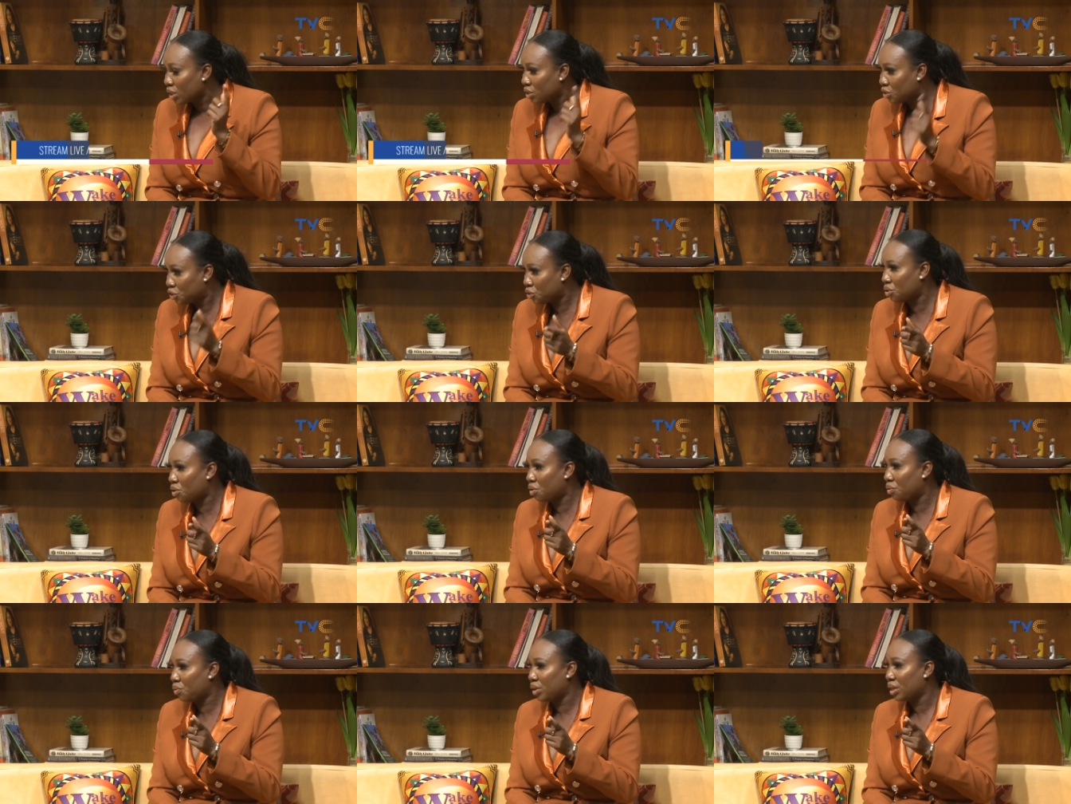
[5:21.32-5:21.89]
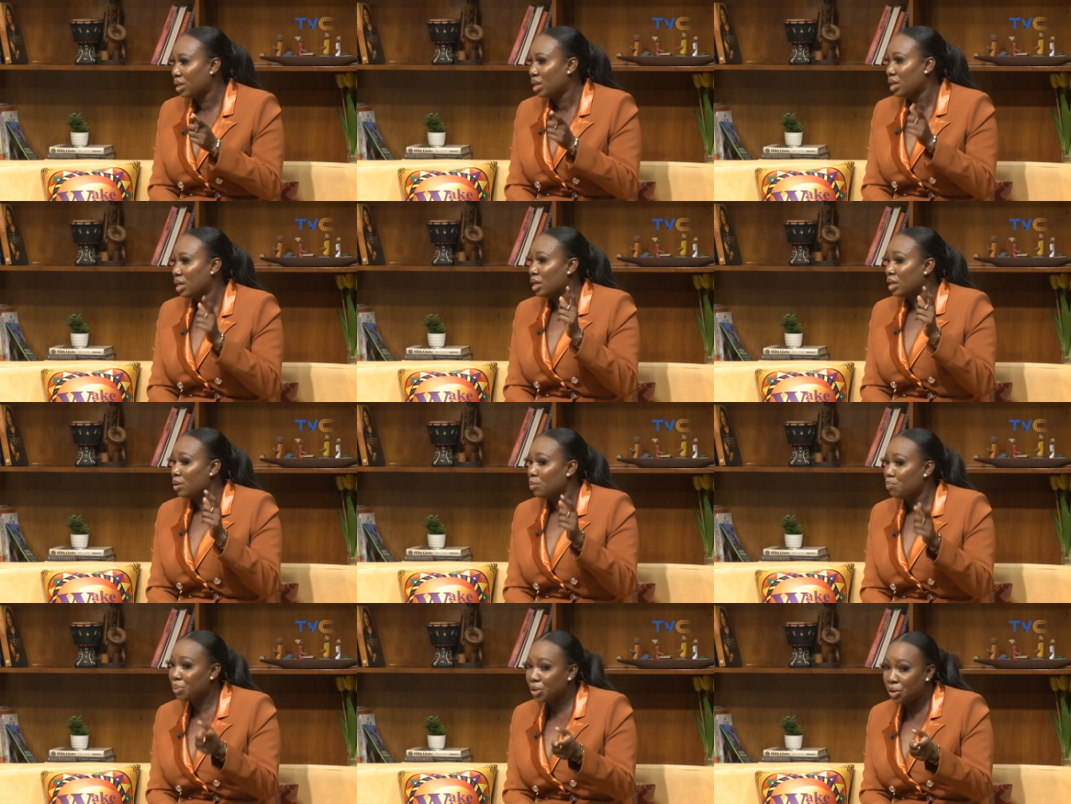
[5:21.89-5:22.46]
theory.
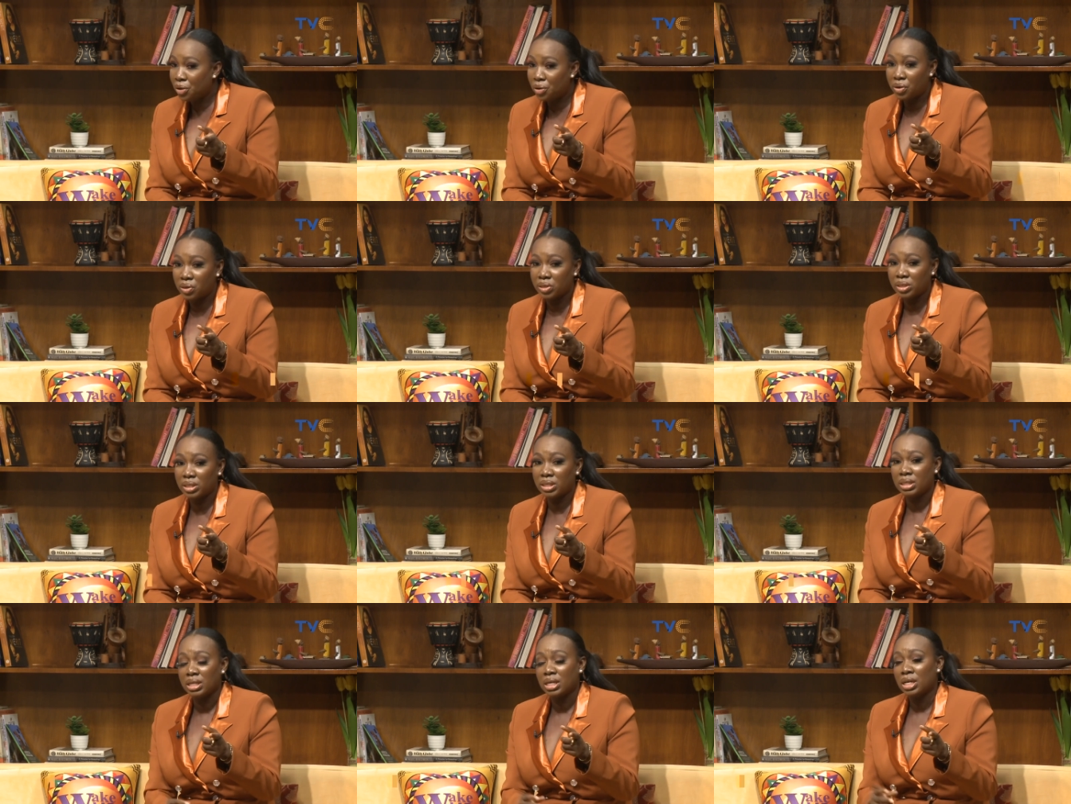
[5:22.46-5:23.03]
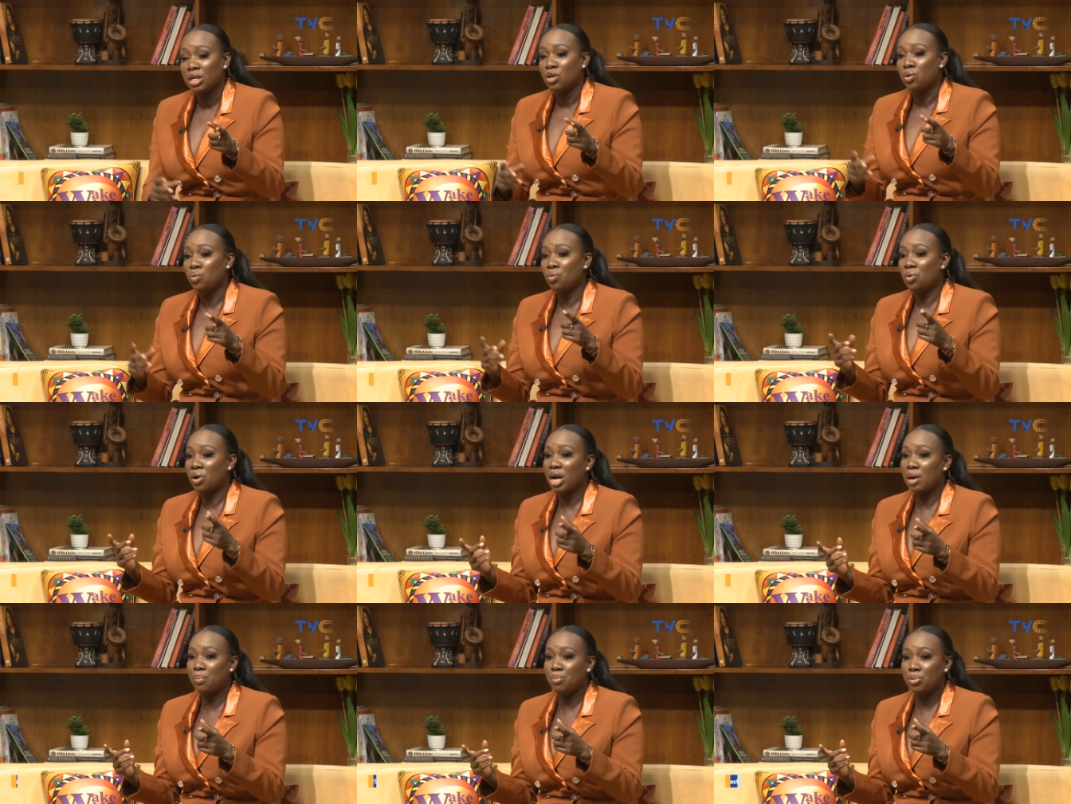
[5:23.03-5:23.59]
Because
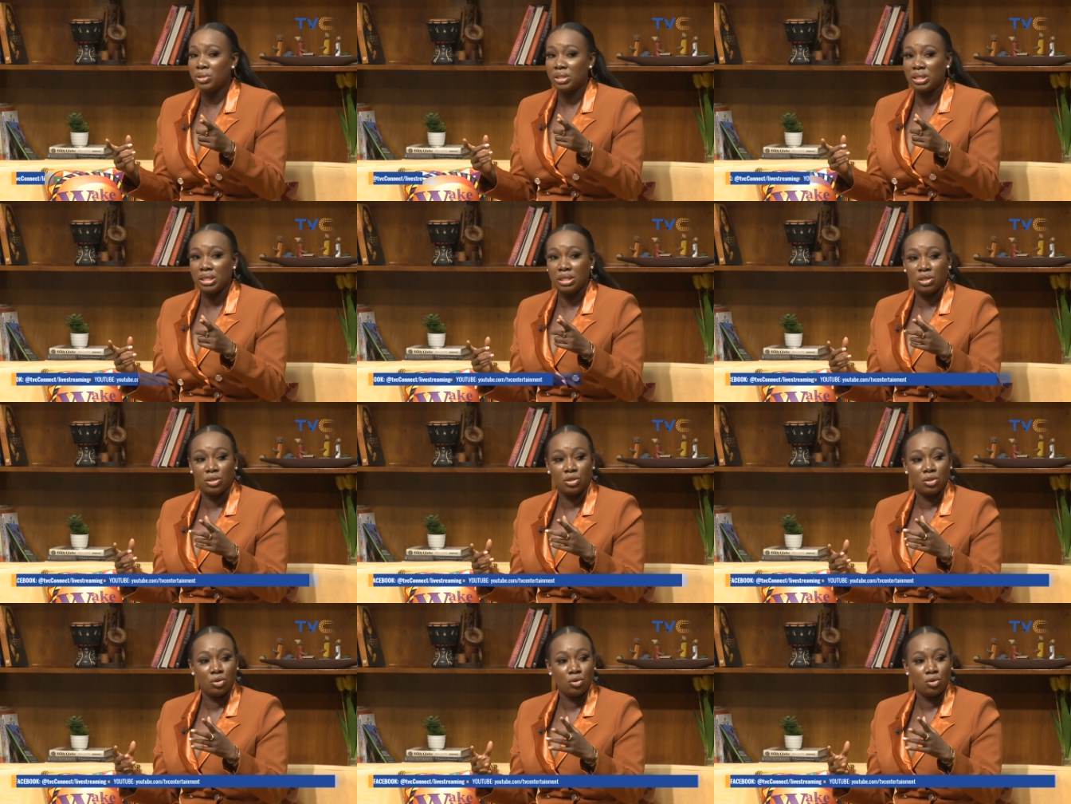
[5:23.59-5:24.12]
what happens is